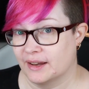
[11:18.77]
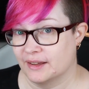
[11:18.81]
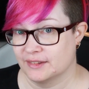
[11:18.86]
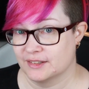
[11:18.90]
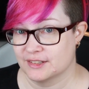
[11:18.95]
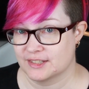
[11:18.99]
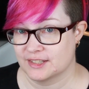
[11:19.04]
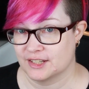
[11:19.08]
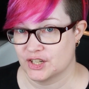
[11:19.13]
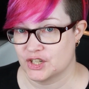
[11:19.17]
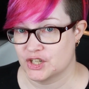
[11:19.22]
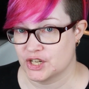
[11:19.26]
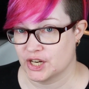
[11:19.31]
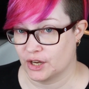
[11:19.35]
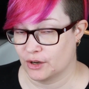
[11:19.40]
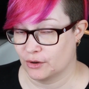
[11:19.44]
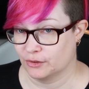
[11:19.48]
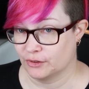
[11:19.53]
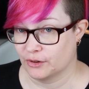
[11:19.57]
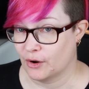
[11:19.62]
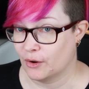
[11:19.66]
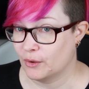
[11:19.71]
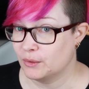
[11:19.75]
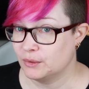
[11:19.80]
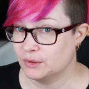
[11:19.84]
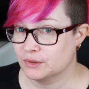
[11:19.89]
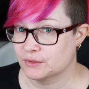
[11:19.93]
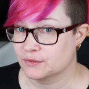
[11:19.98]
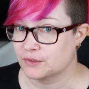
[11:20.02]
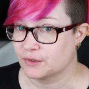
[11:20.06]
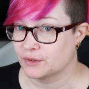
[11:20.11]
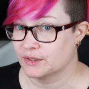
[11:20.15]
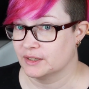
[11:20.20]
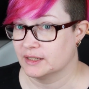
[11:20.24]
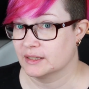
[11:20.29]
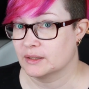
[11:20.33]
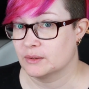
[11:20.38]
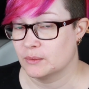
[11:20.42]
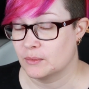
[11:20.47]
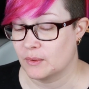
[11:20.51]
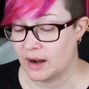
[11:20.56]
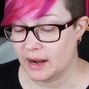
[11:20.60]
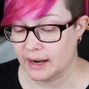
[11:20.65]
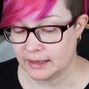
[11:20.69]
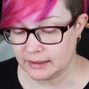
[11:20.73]
other stitching on hold for a
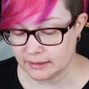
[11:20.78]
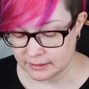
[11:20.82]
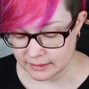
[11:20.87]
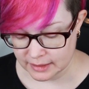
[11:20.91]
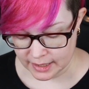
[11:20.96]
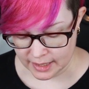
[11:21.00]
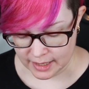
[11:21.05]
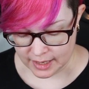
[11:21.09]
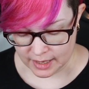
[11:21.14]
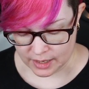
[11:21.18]
little while